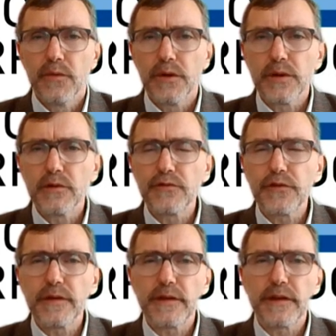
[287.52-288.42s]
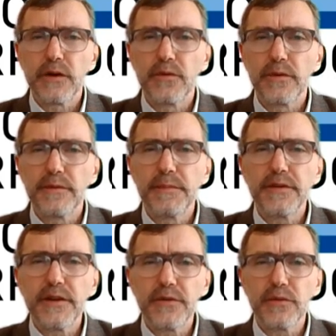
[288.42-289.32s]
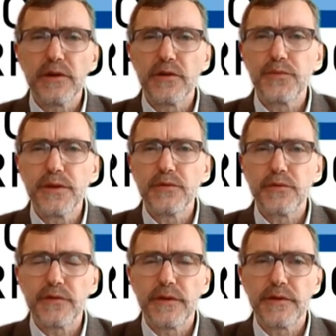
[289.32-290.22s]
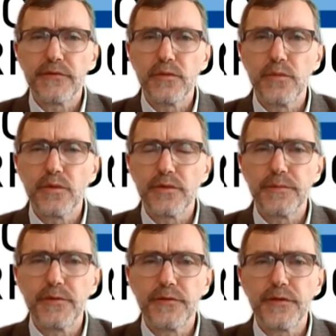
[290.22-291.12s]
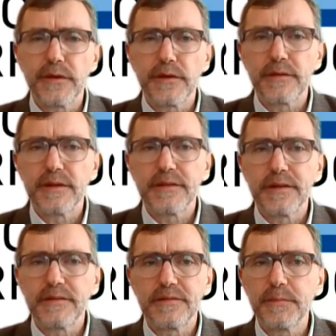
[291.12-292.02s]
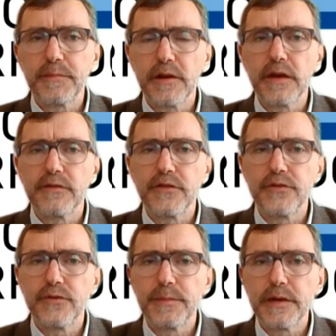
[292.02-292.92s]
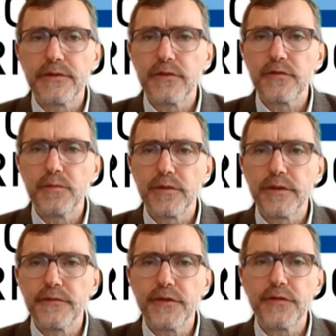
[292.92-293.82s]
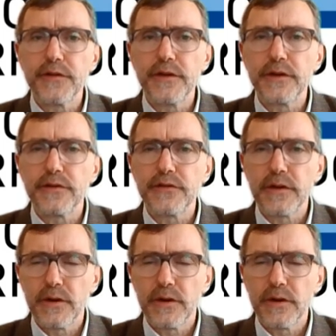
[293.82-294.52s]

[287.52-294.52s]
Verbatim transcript: We can also say that the materials we use for waterproofing, they typically have a durability of more than 50 years.